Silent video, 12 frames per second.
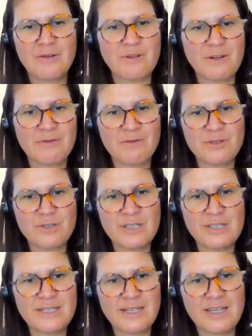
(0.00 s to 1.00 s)

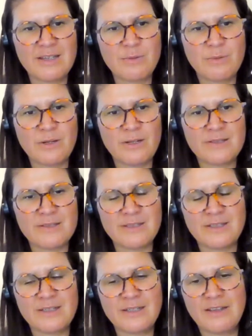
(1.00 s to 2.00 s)
refugees like it was
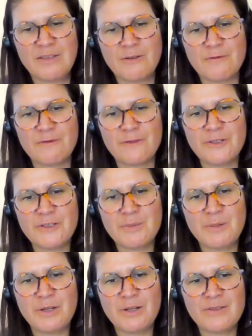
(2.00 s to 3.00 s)
uh, in the first
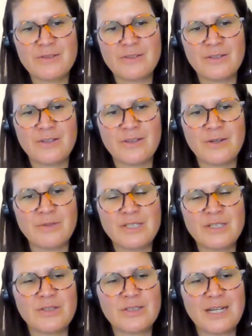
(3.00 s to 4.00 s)
months there
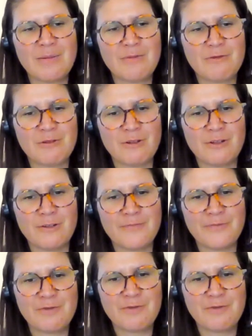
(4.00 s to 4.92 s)
is no time for